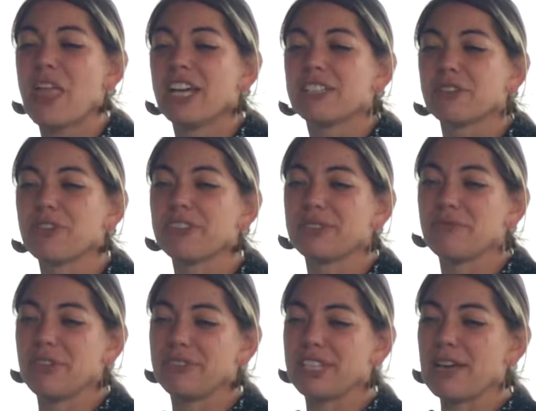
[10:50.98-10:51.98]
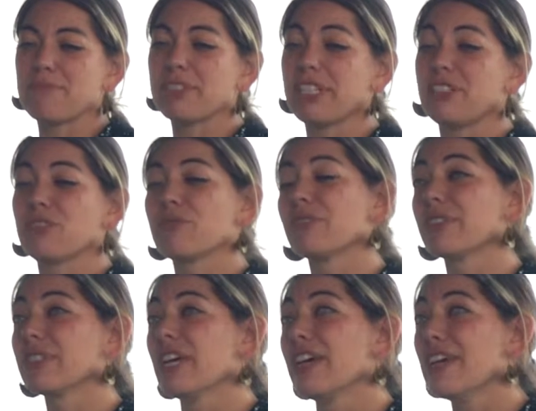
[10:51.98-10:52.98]
So we've, we've sampled these
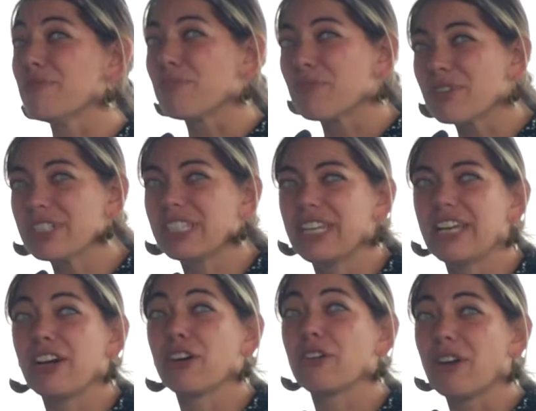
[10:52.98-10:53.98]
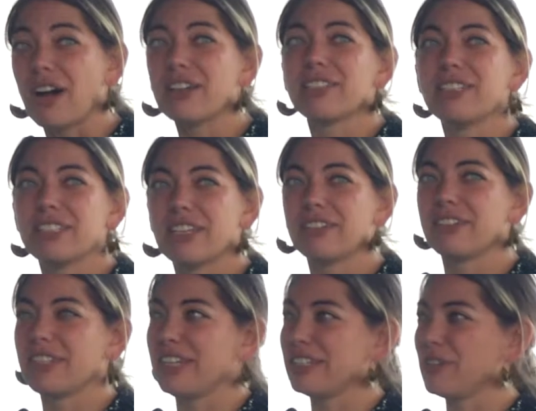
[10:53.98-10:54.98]
schools, importantly, across these other
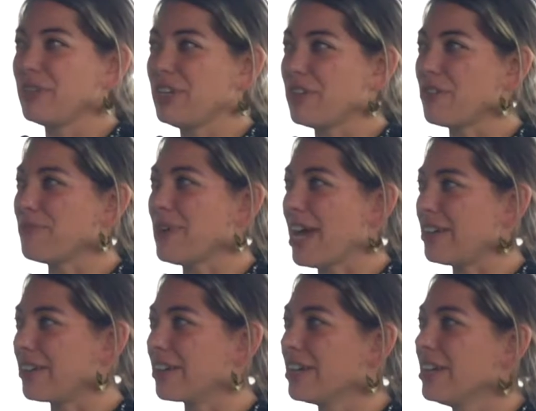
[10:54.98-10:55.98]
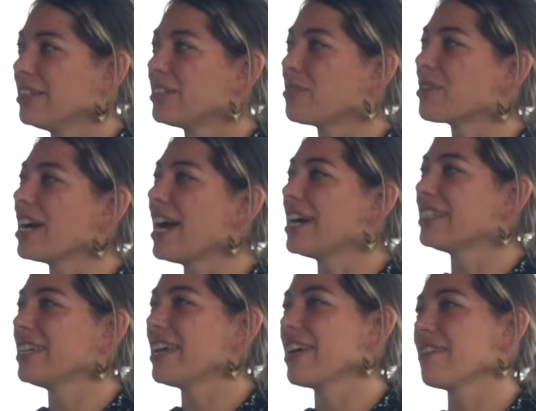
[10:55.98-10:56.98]
things that we know matter. So we're
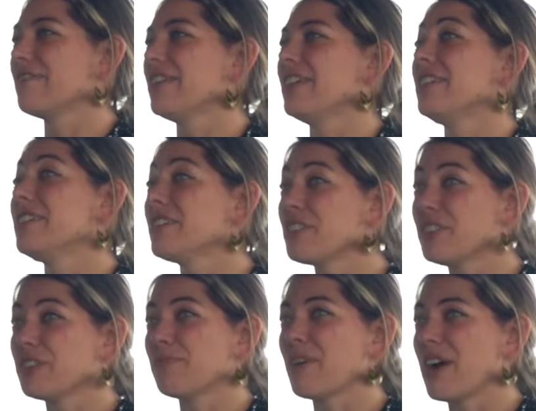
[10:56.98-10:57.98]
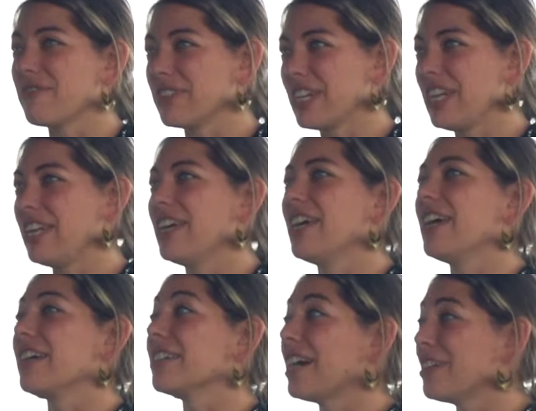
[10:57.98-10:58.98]
asking if, in addition to poverty and
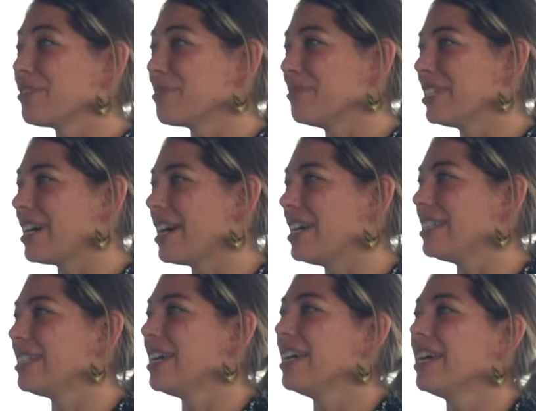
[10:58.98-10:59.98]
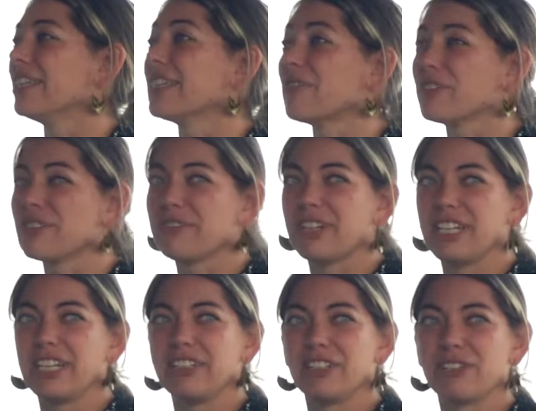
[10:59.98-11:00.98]
classroom size and level of funding
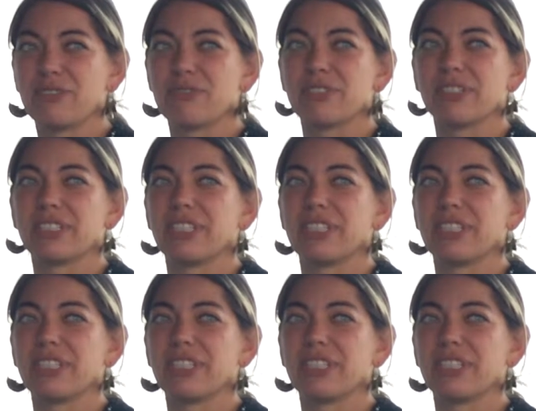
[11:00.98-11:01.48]
in the schools,